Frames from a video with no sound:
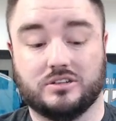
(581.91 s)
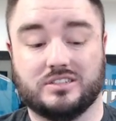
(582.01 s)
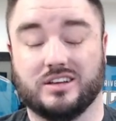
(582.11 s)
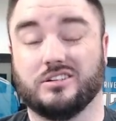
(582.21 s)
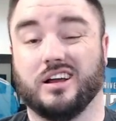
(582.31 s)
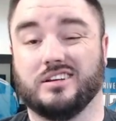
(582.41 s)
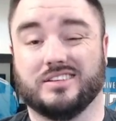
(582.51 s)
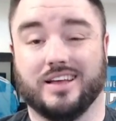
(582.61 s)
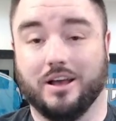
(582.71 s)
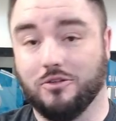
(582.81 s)
He's out,
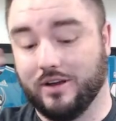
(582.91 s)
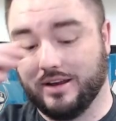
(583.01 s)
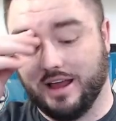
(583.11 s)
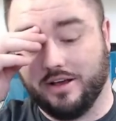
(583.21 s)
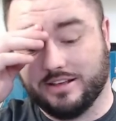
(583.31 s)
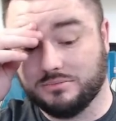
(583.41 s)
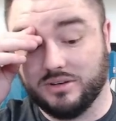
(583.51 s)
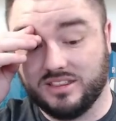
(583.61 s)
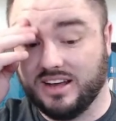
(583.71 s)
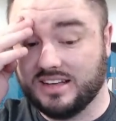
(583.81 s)
he's out right now. He hasn't
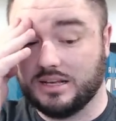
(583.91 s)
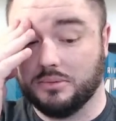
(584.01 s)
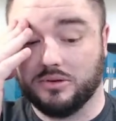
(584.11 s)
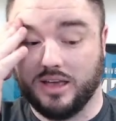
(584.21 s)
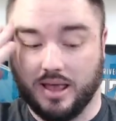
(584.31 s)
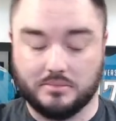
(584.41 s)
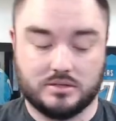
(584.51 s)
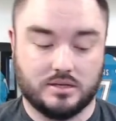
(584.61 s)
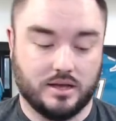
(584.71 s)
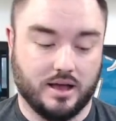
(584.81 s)
played the last couple
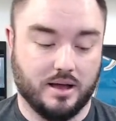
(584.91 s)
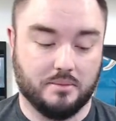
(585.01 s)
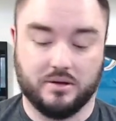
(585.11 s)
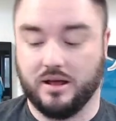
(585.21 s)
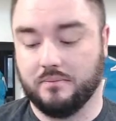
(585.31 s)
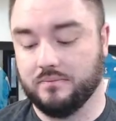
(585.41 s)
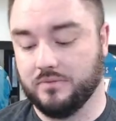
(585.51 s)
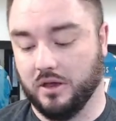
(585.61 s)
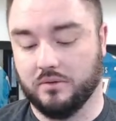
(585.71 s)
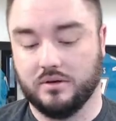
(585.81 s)
games, uh, but I'm,
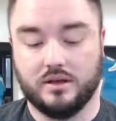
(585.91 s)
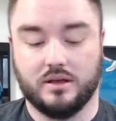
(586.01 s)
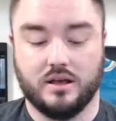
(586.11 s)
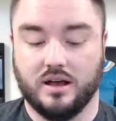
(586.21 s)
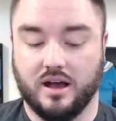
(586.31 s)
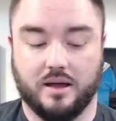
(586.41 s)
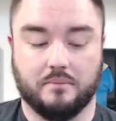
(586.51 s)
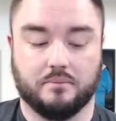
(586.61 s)
you know, I'm